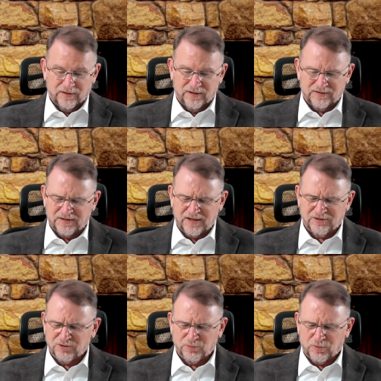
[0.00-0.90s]
The
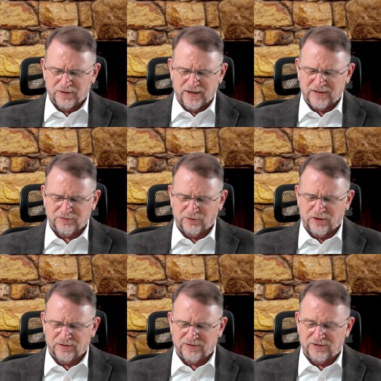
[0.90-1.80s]
assessors were nestled
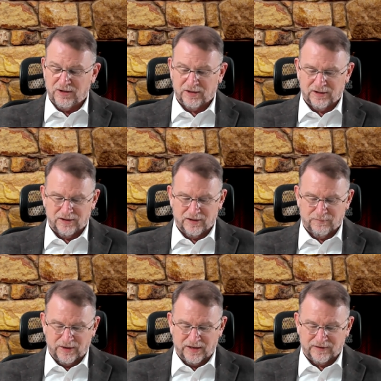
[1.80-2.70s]
all snug in their
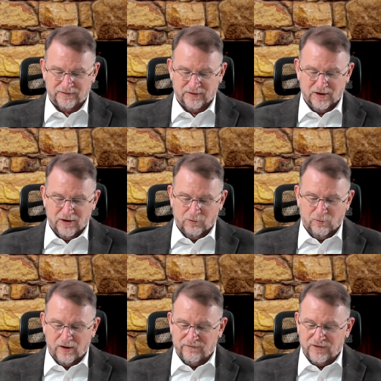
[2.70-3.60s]
beds,
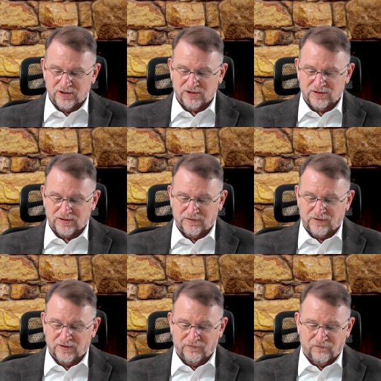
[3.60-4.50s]
while visions of
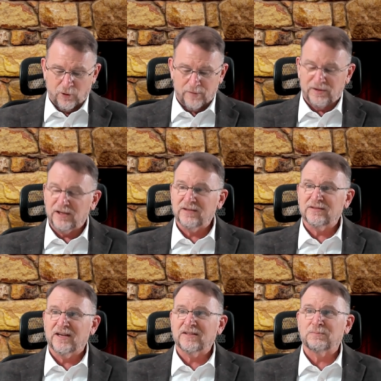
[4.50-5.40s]
conformity
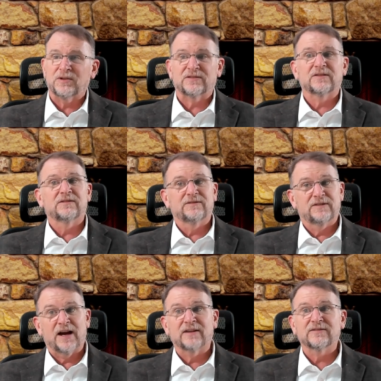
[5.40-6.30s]
assessments
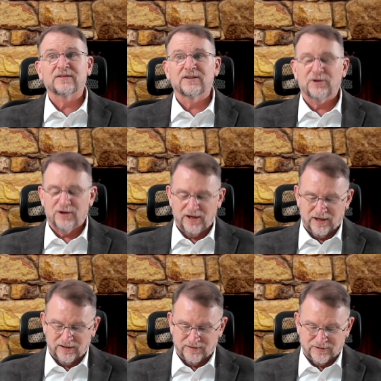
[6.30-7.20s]
danced in their
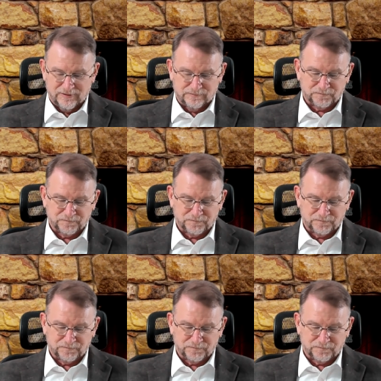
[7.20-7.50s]
heads.